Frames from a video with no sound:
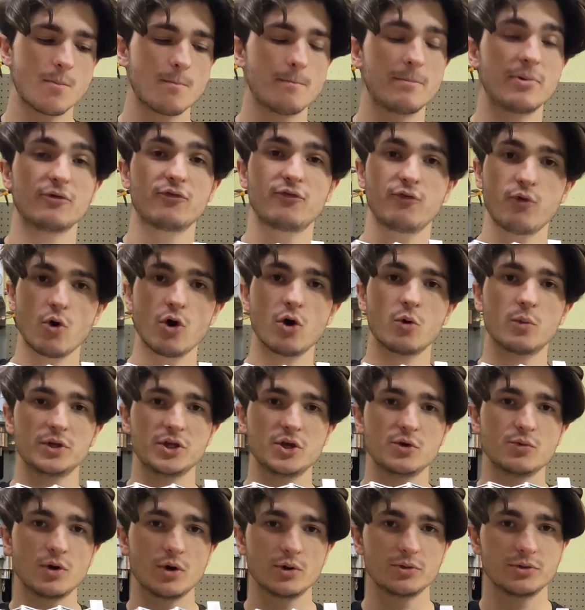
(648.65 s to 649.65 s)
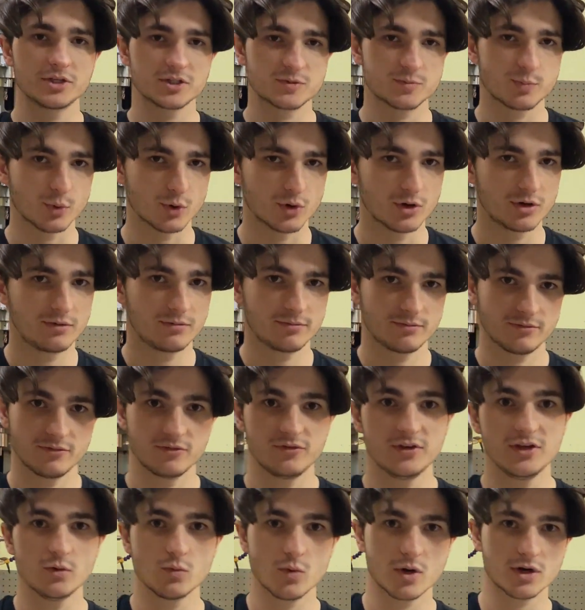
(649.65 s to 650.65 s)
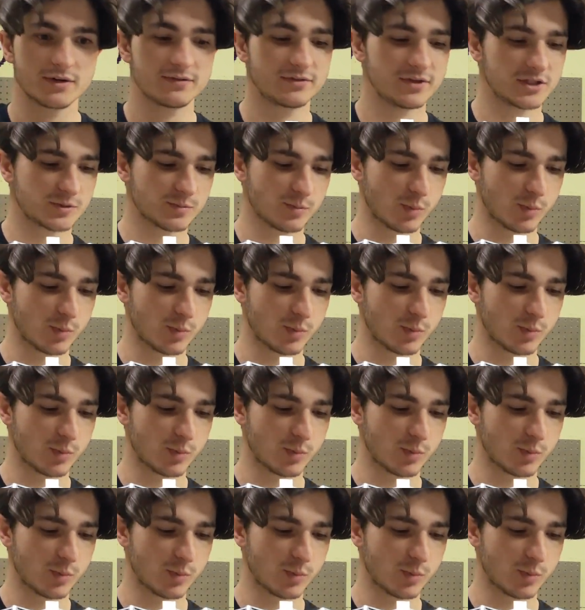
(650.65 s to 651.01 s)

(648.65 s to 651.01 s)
before when you rode this board, V1 of this